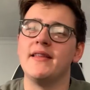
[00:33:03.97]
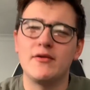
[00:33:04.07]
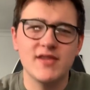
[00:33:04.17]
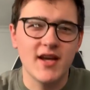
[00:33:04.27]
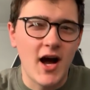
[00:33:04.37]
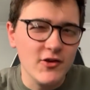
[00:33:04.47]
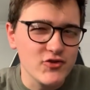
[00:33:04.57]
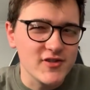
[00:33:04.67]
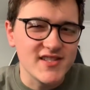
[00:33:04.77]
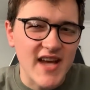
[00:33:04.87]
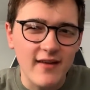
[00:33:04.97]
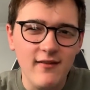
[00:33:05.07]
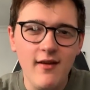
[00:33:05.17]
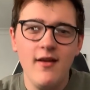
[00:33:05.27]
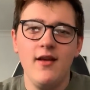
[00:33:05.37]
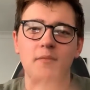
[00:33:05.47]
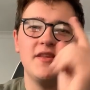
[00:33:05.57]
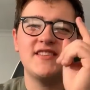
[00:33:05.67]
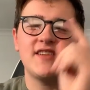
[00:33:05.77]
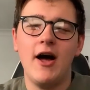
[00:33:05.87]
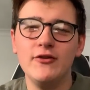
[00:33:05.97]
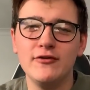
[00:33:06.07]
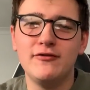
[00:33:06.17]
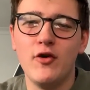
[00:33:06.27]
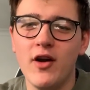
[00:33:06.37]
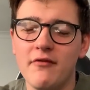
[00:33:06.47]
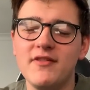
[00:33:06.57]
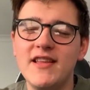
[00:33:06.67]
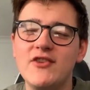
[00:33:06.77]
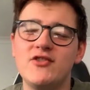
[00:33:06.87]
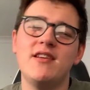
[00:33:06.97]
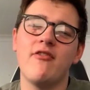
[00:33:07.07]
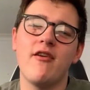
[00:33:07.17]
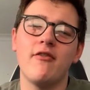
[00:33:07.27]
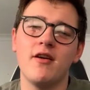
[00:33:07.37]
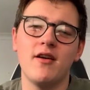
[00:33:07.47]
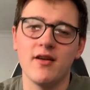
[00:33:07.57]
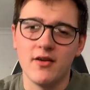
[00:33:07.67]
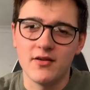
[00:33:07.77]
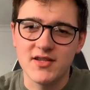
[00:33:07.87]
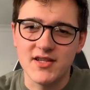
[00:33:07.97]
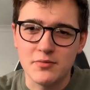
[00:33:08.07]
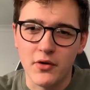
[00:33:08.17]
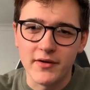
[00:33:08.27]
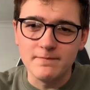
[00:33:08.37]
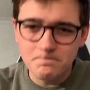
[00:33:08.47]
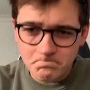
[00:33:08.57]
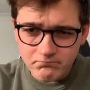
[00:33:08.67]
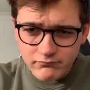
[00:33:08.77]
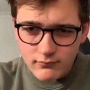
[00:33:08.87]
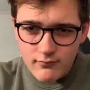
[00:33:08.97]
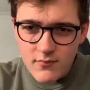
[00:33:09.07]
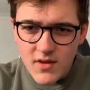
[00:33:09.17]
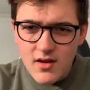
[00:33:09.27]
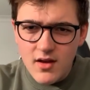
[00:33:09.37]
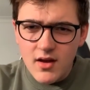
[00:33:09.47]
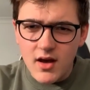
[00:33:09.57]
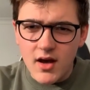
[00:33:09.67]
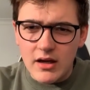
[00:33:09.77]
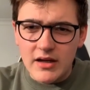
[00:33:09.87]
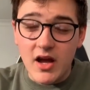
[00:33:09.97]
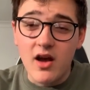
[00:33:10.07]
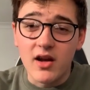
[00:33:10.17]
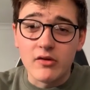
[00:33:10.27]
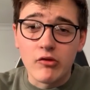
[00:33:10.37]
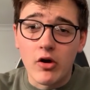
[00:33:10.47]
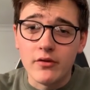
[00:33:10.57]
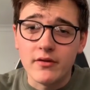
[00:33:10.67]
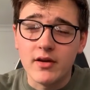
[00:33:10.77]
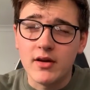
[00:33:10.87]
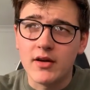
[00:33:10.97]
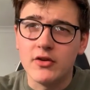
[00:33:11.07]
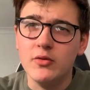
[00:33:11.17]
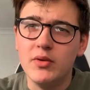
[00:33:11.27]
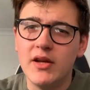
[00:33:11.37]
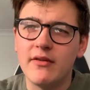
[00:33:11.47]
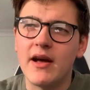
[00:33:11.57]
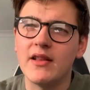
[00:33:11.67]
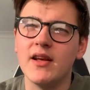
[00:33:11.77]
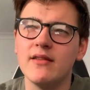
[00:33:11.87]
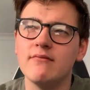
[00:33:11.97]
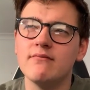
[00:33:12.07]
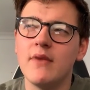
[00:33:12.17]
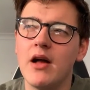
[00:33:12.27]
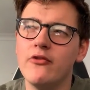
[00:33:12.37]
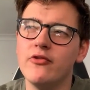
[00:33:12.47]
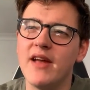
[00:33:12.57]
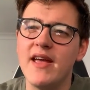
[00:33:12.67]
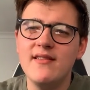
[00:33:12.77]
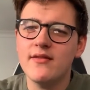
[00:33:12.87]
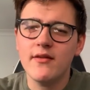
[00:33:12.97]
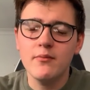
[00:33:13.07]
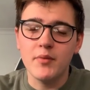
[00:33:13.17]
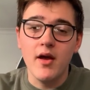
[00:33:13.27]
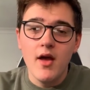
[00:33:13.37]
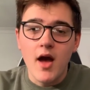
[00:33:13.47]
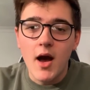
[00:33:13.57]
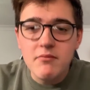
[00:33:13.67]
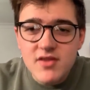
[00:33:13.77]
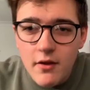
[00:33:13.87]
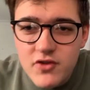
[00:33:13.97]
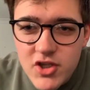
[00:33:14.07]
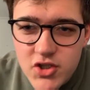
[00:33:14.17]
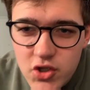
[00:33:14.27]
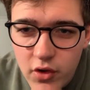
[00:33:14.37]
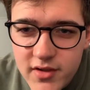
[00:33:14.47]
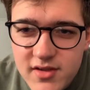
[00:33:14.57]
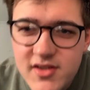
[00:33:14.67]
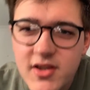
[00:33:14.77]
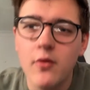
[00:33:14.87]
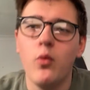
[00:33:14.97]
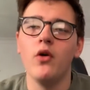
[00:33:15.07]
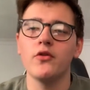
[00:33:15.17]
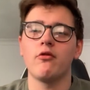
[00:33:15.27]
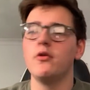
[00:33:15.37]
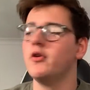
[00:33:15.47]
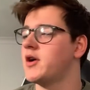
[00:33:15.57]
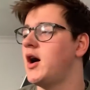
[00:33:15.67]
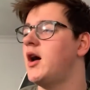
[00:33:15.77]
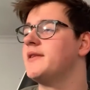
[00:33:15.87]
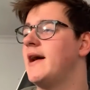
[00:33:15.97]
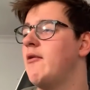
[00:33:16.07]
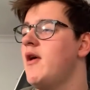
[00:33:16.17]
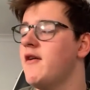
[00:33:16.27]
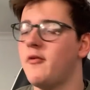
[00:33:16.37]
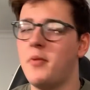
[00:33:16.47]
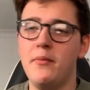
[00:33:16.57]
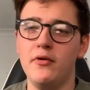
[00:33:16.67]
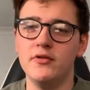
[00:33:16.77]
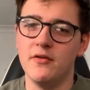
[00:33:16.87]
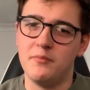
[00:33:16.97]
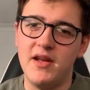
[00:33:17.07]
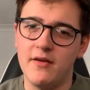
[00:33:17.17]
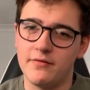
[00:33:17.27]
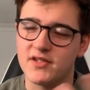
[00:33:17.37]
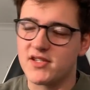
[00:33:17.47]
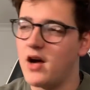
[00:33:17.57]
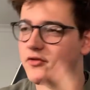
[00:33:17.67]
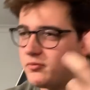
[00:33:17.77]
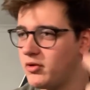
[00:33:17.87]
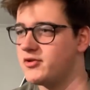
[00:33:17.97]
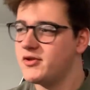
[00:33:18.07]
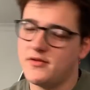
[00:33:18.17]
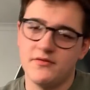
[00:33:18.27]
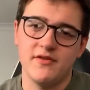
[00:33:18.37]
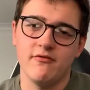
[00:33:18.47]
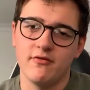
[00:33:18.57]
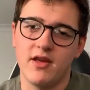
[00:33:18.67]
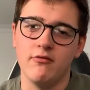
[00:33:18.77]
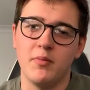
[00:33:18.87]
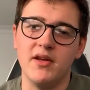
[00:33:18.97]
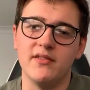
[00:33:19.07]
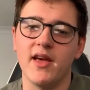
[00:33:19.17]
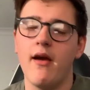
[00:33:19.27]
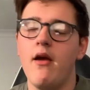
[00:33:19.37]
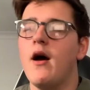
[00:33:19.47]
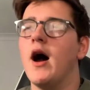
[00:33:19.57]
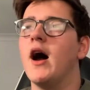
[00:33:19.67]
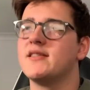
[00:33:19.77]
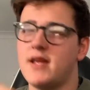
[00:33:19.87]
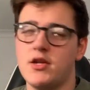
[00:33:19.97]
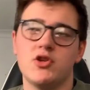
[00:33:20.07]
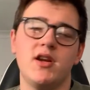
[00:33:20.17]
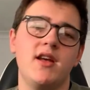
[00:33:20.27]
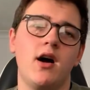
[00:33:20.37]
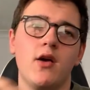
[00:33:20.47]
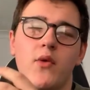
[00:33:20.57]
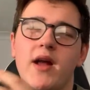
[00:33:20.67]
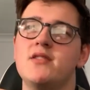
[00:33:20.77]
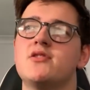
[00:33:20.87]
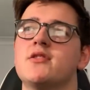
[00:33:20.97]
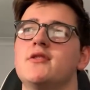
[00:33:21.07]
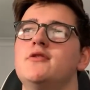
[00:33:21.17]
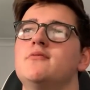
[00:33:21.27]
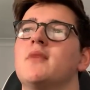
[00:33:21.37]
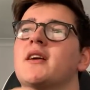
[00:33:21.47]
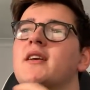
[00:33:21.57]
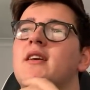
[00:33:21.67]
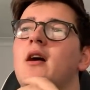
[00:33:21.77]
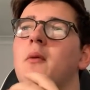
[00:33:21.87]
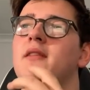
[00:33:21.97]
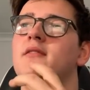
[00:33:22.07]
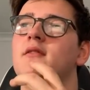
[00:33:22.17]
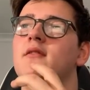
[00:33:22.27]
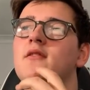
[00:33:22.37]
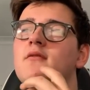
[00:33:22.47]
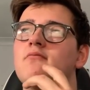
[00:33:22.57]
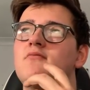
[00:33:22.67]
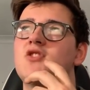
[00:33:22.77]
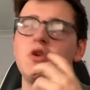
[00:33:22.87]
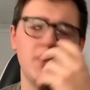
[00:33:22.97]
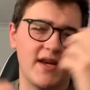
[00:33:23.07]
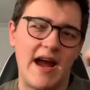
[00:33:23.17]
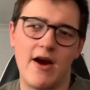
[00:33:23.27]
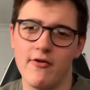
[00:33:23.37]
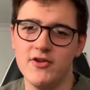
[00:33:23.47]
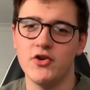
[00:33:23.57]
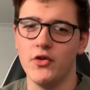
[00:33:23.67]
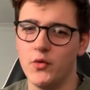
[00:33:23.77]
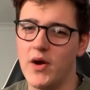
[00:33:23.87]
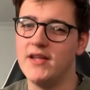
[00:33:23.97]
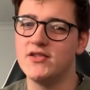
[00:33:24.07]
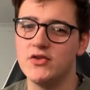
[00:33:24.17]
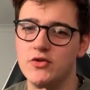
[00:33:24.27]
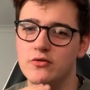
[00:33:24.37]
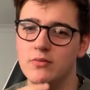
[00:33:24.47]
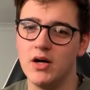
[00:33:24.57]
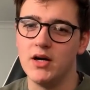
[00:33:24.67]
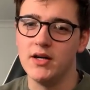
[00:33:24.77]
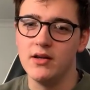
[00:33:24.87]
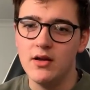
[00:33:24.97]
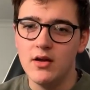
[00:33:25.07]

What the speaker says: that was like 110, but this is 140. I've literally never ever got to this point. And earlier on, I do believe I had like 180 or something, but so I've just joined, and so what's wrong with your car? Now, for people that have been here from the start, I do apologise, obviously keep repeating it. Essentially, I went to a garage on the way to my